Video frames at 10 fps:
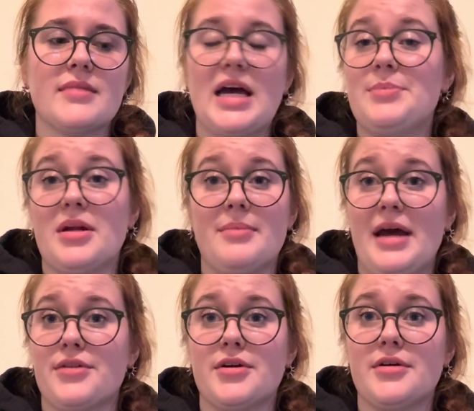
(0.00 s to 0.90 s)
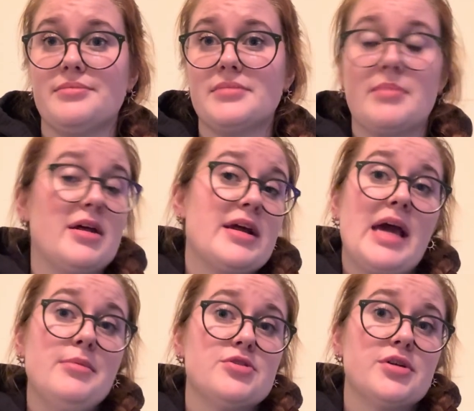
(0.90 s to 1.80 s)
not a math girl. I'm not a
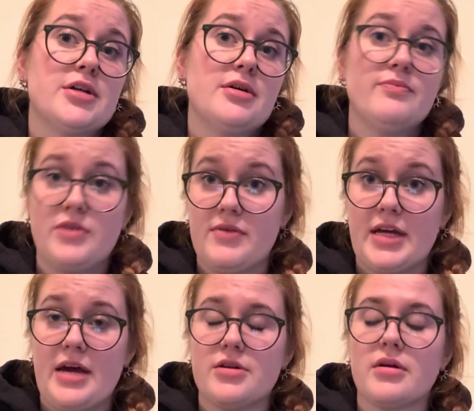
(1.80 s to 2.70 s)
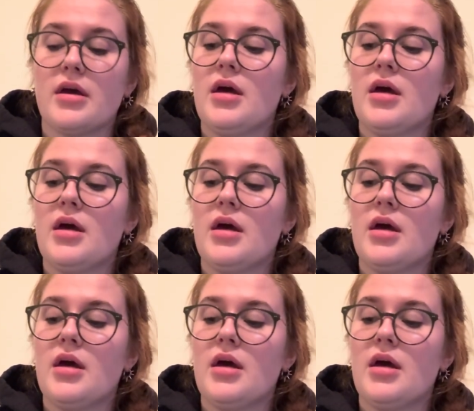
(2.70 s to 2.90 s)
chemistry girl, if you haven't gathered.